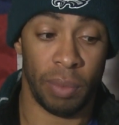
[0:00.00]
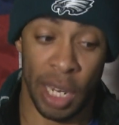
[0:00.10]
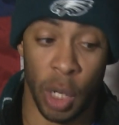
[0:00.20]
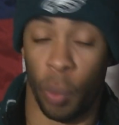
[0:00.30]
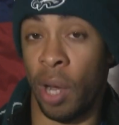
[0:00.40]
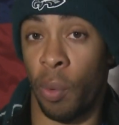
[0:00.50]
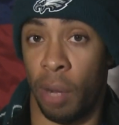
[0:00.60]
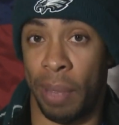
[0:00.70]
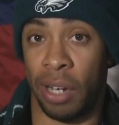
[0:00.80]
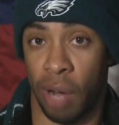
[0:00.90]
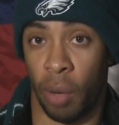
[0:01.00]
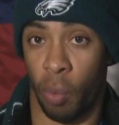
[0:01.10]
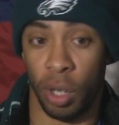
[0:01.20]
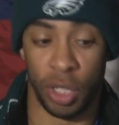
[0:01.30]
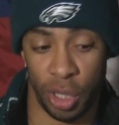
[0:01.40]
then your winner would have been Greg
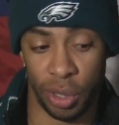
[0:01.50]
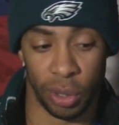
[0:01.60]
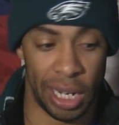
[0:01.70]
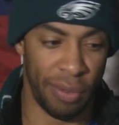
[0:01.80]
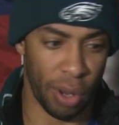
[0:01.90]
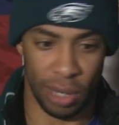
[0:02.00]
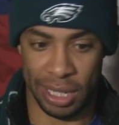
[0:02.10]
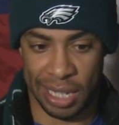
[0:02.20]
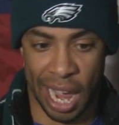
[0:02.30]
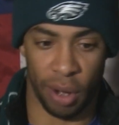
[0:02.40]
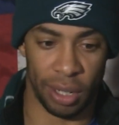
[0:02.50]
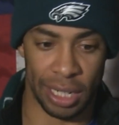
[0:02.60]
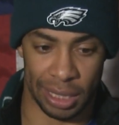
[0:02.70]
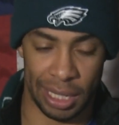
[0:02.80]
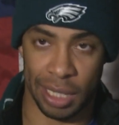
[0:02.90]
Ward Jr., even though he's down on
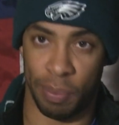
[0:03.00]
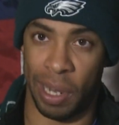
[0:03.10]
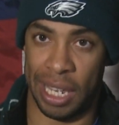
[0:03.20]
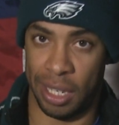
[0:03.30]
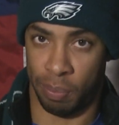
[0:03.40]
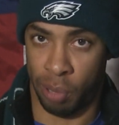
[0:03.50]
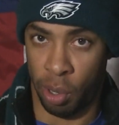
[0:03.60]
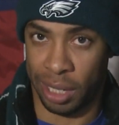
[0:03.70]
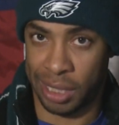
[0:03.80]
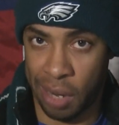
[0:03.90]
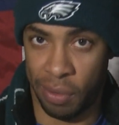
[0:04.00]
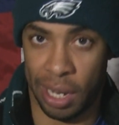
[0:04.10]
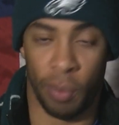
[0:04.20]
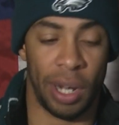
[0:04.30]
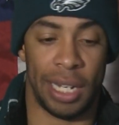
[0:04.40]
this list. But his
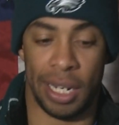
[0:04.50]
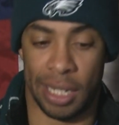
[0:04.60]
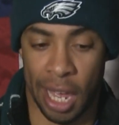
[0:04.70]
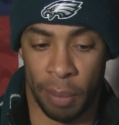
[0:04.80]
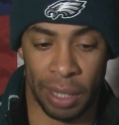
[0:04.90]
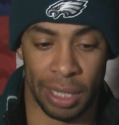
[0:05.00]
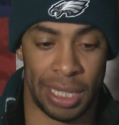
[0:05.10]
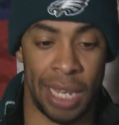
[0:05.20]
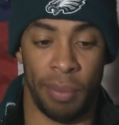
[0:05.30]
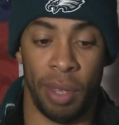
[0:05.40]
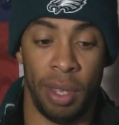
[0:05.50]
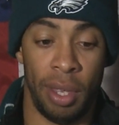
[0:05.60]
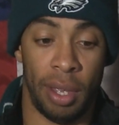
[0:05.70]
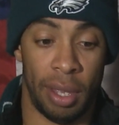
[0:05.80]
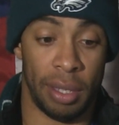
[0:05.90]
productivity and what he did to help out the team
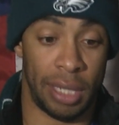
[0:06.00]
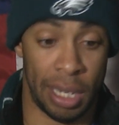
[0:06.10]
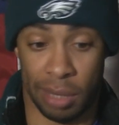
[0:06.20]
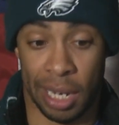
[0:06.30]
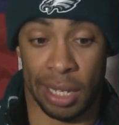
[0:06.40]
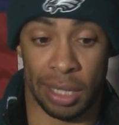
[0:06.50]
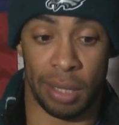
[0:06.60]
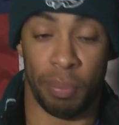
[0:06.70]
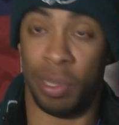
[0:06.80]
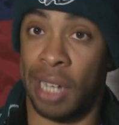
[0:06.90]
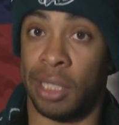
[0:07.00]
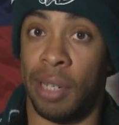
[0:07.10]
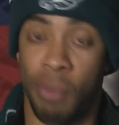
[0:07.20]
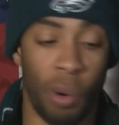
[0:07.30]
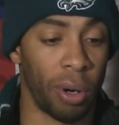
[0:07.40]
seems like it's
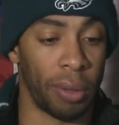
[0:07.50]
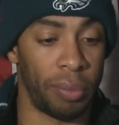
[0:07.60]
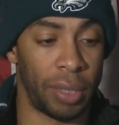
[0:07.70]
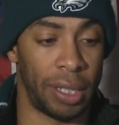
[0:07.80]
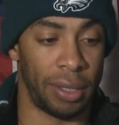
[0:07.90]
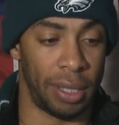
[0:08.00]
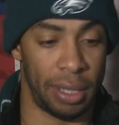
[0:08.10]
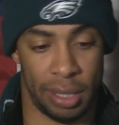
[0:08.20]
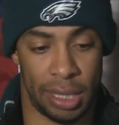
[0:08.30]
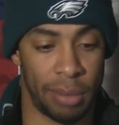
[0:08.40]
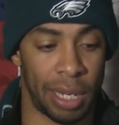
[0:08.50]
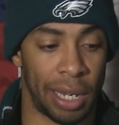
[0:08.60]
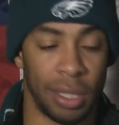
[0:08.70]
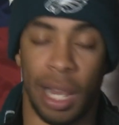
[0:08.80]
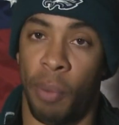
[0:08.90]
potentially more. It seems
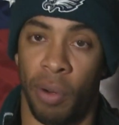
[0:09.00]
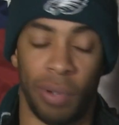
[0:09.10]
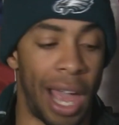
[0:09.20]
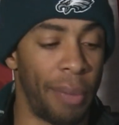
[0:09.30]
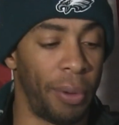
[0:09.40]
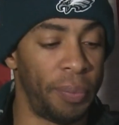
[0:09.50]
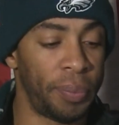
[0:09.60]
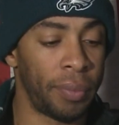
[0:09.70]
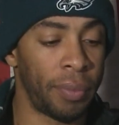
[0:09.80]
like he's a lot more reliable.